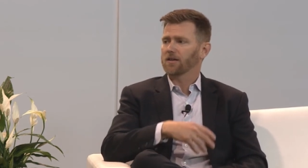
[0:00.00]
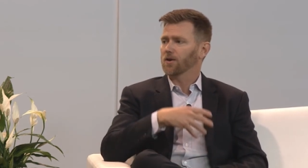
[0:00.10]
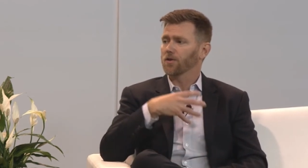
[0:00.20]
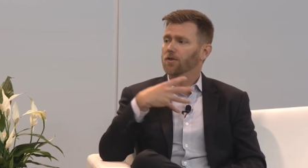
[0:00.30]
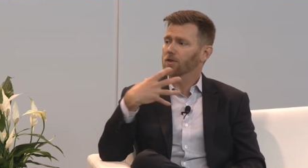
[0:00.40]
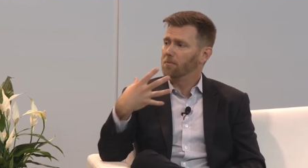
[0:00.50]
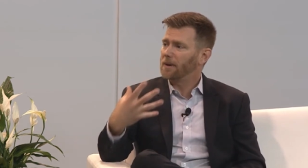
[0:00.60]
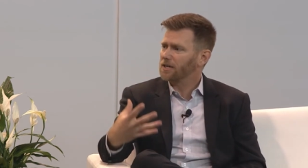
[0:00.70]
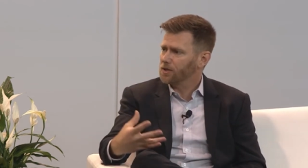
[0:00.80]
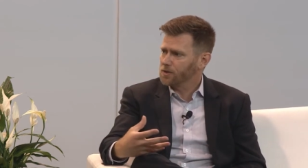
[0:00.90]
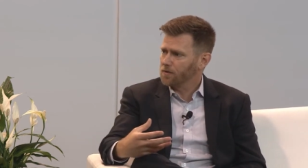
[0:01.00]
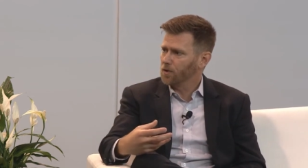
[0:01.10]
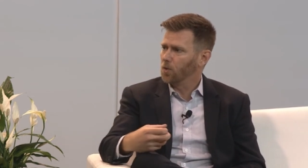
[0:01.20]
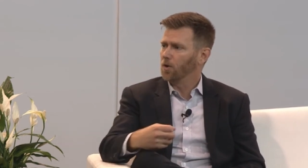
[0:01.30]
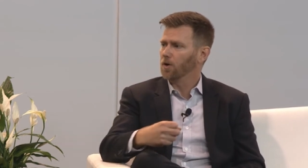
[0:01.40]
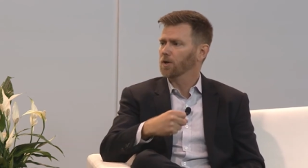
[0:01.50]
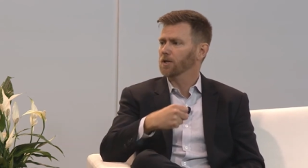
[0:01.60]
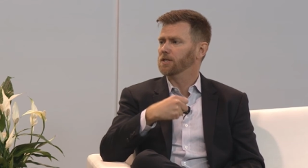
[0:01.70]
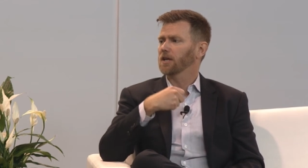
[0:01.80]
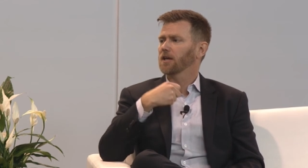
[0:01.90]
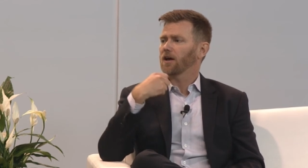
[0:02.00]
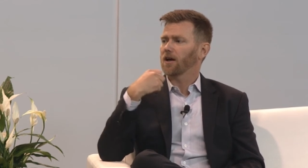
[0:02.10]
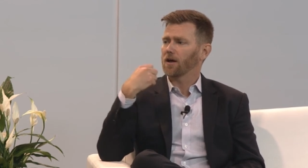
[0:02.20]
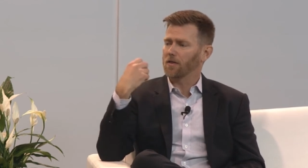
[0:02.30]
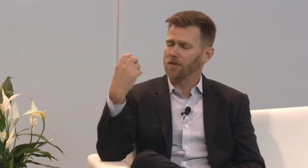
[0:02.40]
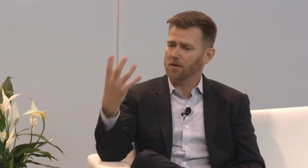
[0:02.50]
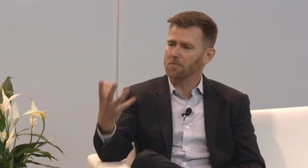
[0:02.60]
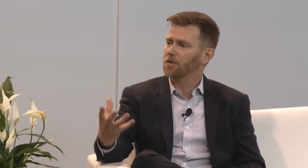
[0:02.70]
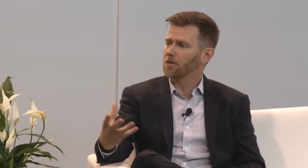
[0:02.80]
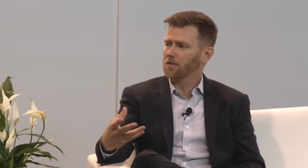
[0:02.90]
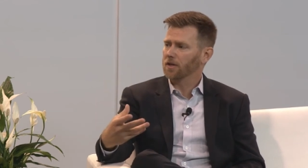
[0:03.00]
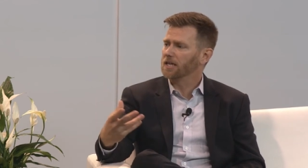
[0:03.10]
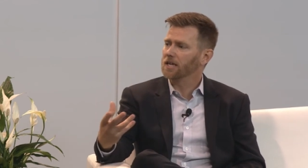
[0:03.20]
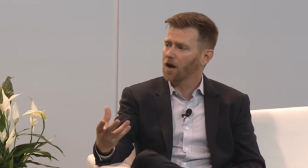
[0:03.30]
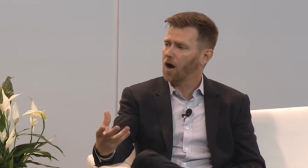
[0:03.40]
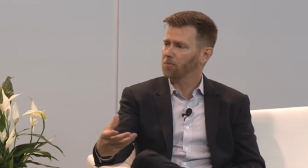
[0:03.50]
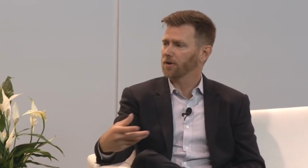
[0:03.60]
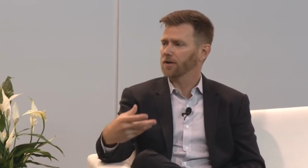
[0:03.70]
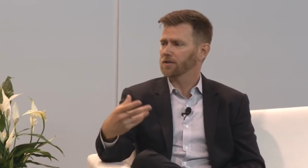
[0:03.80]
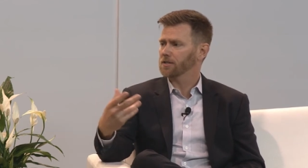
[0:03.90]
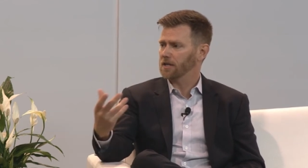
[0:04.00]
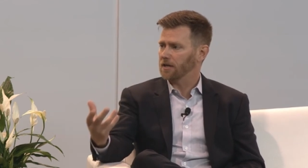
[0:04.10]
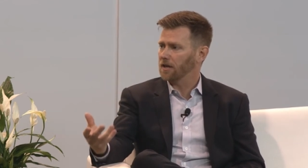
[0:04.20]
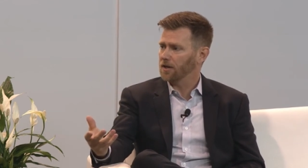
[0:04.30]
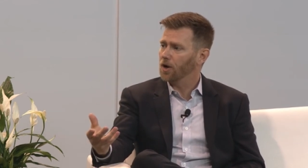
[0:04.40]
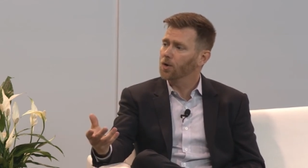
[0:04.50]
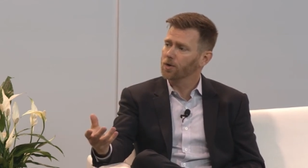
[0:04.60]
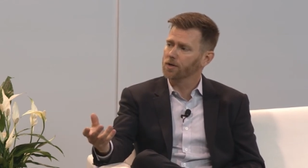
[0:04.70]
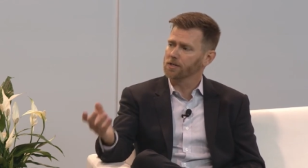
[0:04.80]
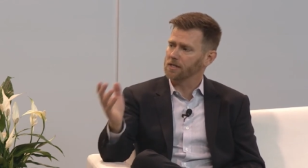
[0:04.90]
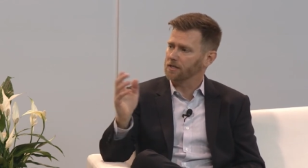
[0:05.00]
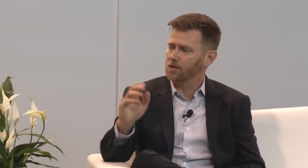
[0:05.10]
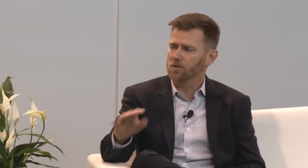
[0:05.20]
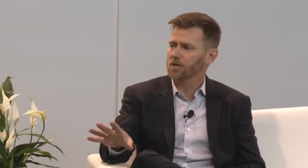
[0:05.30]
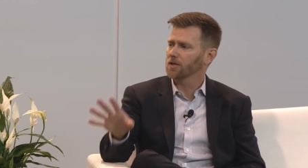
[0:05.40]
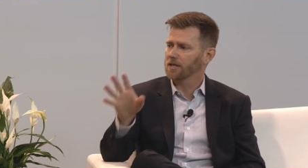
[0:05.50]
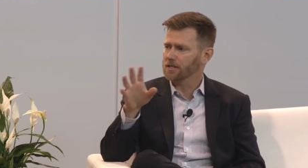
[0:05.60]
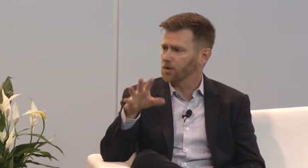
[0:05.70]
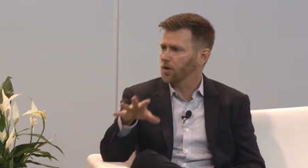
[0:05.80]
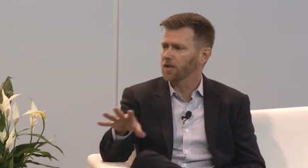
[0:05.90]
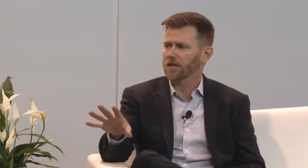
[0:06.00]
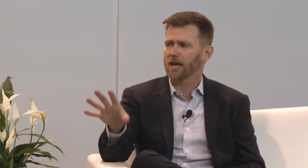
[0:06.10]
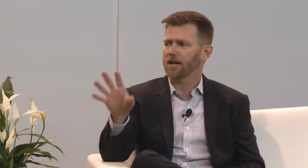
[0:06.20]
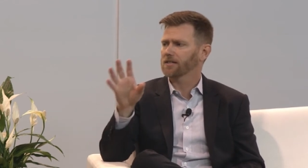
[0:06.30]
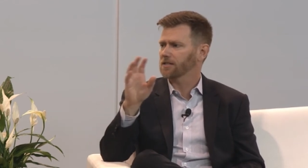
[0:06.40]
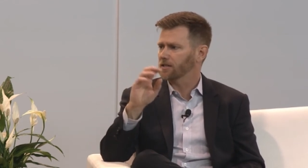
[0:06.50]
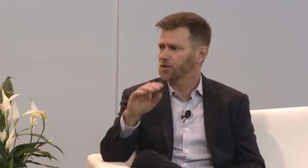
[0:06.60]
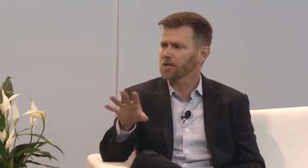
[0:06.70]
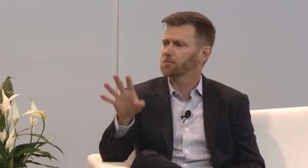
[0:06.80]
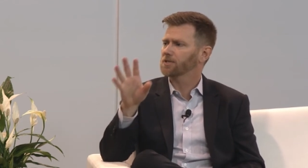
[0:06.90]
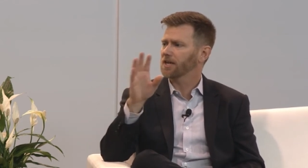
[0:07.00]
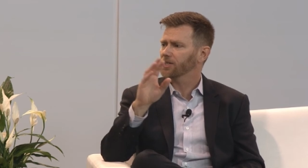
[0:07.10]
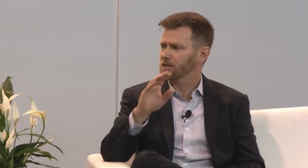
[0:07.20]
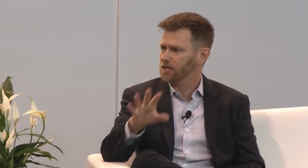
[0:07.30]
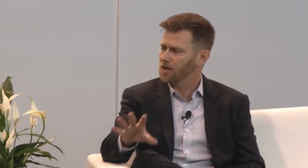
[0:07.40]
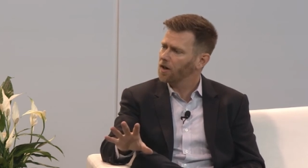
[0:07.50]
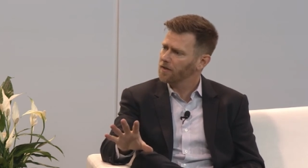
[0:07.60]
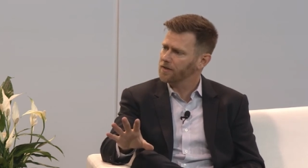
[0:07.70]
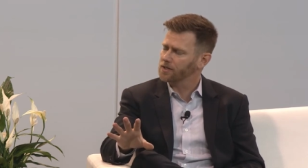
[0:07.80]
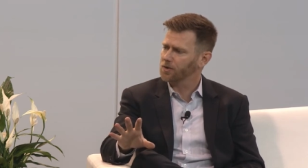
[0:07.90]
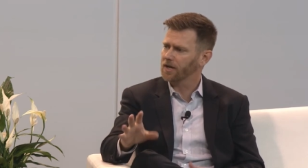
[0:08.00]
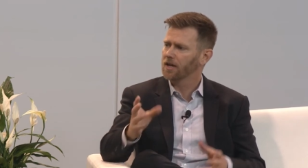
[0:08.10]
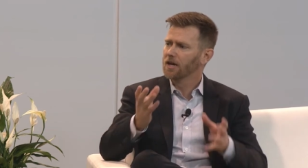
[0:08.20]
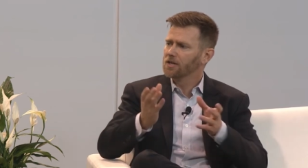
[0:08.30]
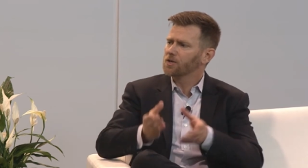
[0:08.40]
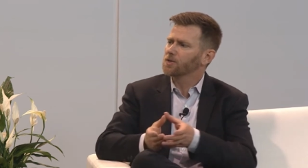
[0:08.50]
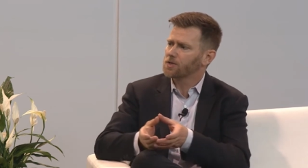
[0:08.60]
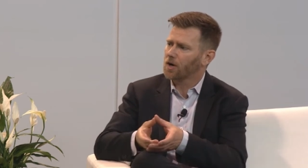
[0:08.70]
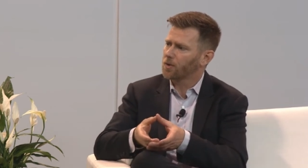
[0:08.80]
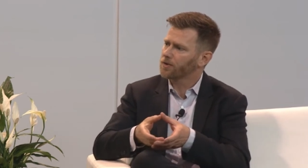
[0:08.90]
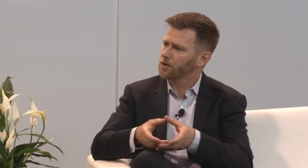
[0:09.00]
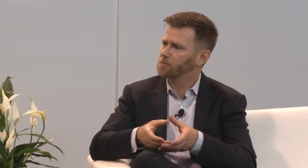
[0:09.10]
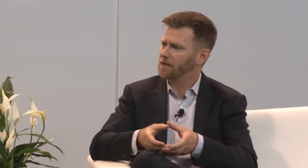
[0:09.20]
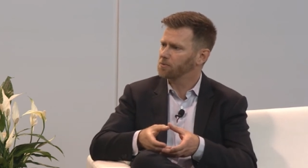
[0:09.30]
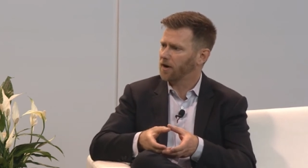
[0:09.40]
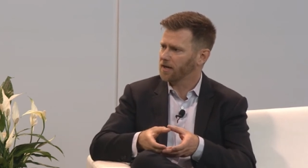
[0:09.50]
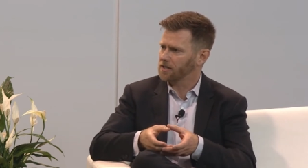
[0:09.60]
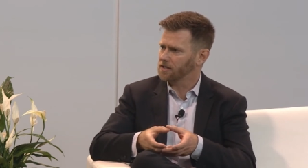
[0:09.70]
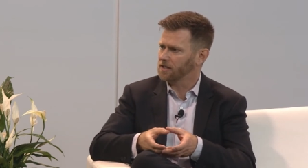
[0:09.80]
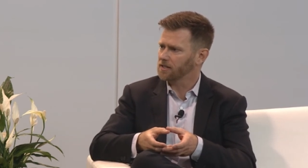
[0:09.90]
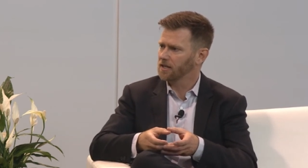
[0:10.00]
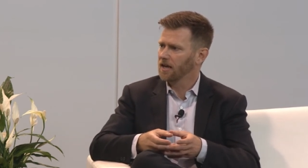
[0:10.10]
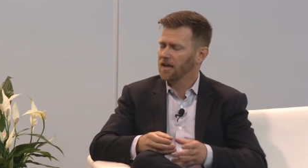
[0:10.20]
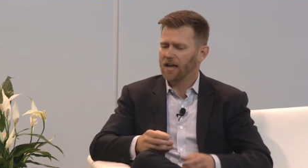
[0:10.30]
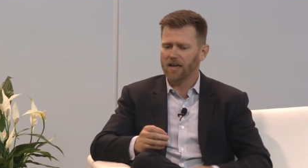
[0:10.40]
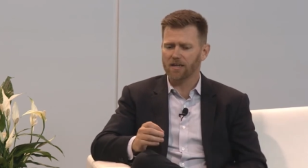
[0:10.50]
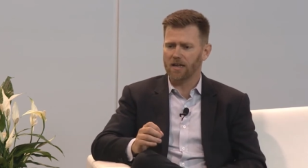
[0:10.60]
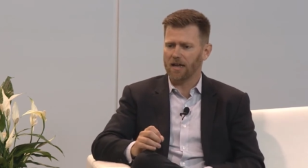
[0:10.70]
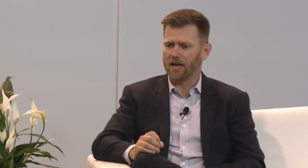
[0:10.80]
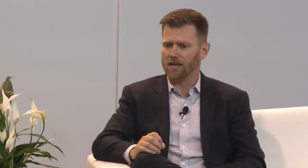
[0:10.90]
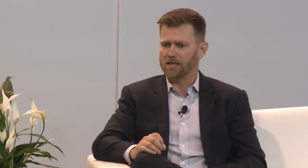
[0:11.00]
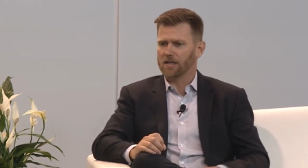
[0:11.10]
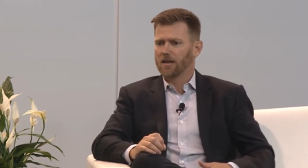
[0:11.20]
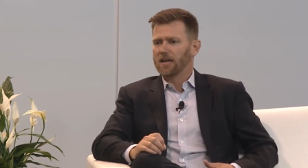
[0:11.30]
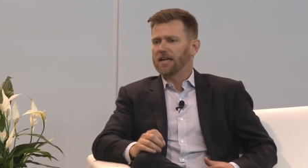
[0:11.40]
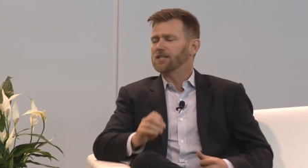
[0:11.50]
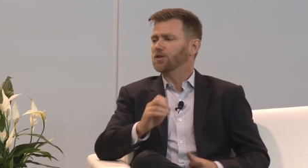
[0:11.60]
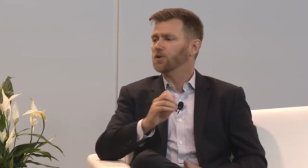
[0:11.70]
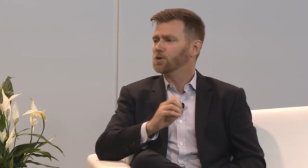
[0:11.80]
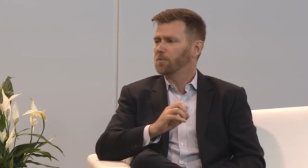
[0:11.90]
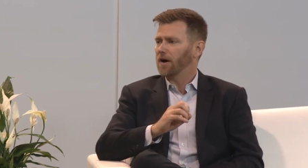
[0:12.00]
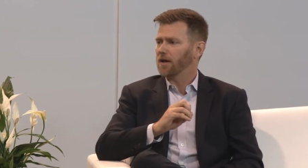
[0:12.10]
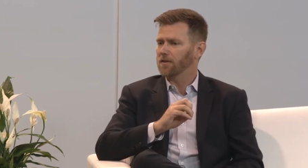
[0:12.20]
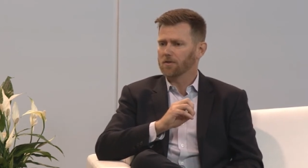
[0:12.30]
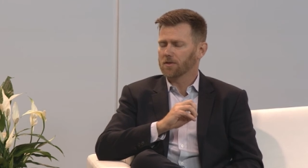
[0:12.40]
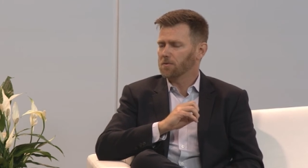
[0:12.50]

you know, the Bechtels of the world, uh, the, the, leading operators and, and, owners and utilities and oil and gas and transportation and all of this, right? So you start with those best practices. Yeah. And, and it's used by